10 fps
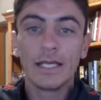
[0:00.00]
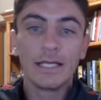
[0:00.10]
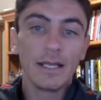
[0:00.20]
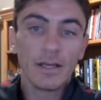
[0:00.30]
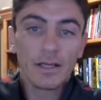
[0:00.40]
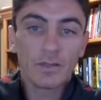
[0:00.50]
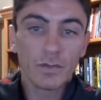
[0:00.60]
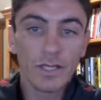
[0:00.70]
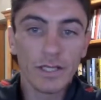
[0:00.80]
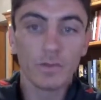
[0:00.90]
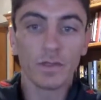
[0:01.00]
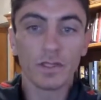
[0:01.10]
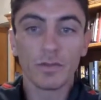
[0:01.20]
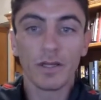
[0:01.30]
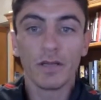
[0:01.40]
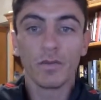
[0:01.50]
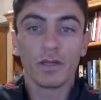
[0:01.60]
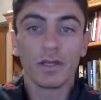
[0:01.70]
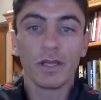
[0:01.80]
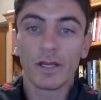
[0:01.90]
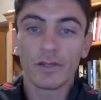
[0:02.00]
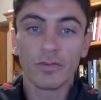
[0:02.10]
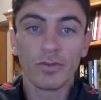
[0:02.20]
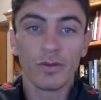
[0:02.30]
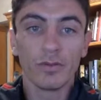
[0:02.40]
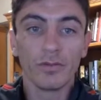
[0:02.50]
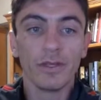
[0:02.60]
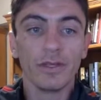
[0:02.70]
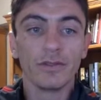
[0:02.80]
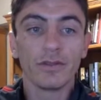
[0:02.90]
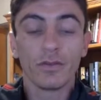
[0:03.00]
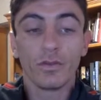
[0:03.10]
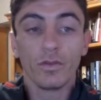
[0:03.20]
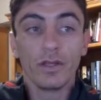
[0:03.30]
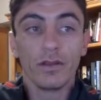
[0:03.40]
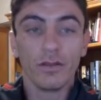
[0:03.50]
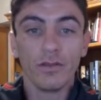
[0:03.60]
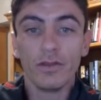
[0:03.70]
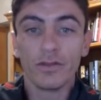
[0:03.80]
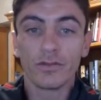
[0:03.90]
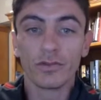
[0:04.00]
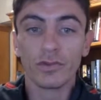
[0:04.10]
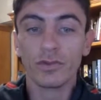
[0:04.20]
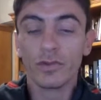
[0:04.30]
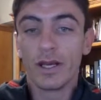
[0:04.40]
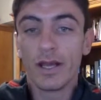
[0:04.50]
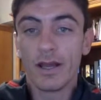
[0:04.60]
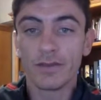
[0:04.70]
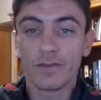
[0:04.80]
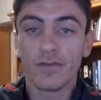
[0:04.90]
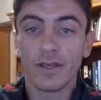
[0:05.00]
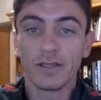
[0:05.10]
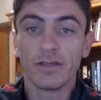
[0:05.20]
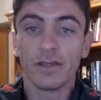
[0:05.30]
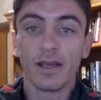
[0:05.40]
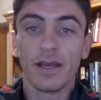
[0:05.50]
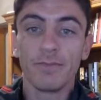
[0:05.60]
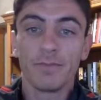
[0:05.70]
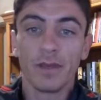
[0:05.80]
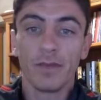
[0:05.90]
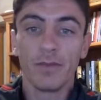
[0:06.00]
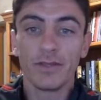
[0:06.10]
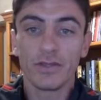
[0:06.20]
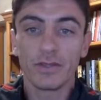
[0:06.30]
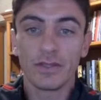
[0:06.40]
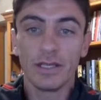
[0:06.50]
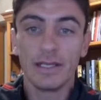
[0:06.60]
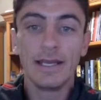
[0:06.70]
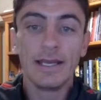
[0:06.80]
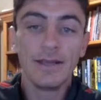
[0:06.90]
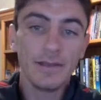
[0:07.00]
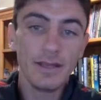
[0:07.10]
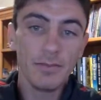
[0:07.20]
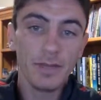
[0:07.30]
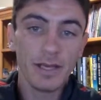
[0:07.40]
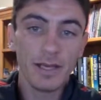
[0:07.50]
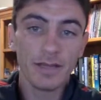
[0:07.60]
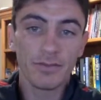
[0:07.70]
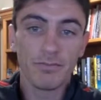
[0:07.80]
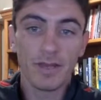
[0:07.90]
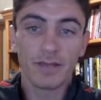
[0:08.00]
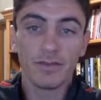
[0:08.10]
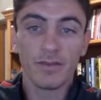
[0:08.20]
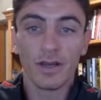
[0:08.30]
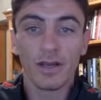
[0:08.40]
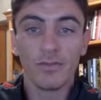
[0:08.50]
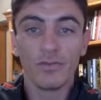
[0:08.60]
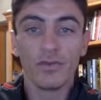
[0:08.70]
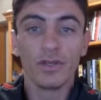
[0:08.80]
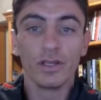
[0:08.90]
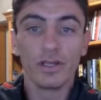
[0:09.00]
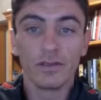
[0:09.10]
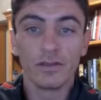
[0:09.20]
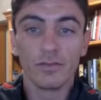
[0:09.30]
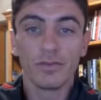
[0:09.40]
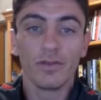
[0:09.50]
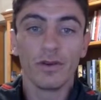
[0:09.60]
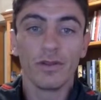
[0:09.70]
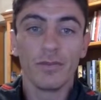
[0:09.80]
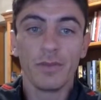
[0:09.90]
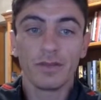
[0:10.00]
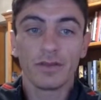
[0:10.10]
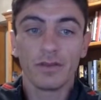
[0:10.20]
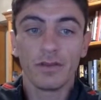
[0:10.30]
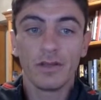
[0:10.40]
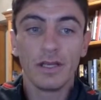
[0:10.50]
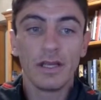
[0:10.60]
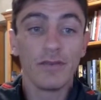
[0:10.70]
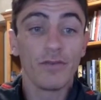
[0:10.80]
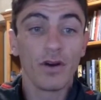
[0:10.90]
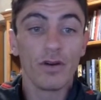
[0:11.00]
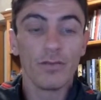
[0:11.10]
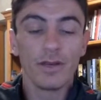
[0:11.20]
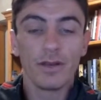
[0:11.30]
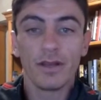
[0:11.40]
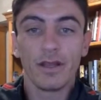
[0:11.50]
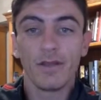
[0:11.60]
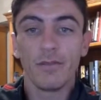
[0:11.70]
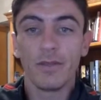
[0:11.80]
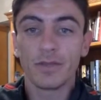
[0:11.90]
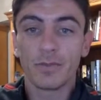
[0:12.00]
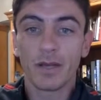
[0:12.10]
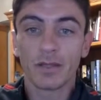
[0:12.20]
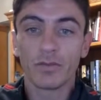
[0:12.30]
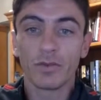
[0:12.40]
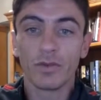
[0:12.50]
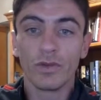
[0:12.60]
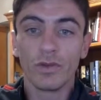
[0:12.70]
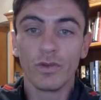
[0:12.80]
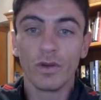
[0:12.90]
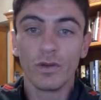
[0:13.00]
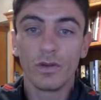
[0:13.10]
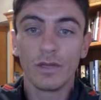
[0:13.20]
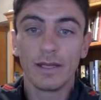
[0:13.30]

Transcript: Now, I guess we need to explain what the actual problem is with this rule and how it's affecting the game. As I said, the NBA has a massive aim really to provide the best environment and the best basketball in the world,